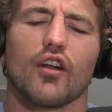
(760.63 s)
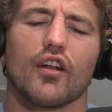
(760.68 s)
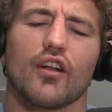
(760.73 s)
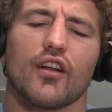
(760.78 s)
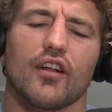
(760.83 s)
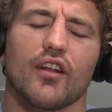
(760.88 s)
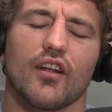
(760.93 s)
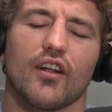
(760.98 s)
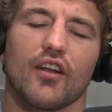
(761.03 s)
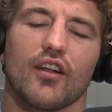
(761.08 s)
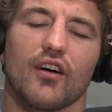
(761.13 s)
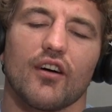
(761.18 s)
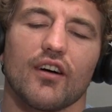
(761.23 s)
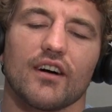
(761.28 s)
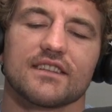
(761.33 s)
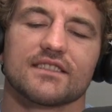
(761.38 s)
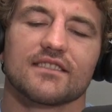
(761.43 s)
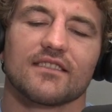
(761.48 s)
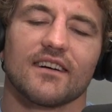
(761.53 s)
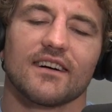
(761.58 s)
no, no, no.
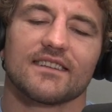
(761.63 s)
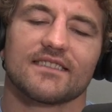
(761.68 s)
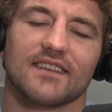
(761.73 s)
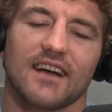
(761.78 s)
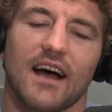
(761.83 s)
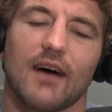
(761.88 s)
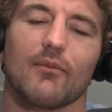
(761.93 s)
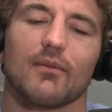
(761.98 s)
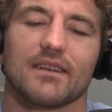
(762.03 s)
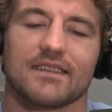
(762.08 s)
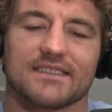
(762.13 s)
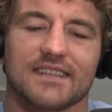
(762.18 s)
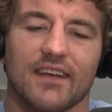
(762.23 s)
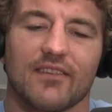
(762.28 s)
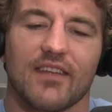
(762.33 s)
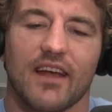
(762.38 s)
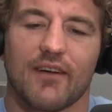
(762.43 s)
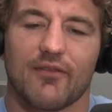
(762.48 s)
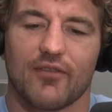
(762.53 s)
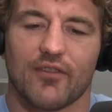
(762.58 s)
Let's let's. I'm gonna
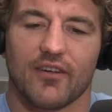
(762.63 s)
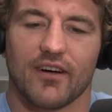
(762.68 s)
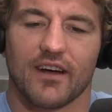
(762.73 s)
save that for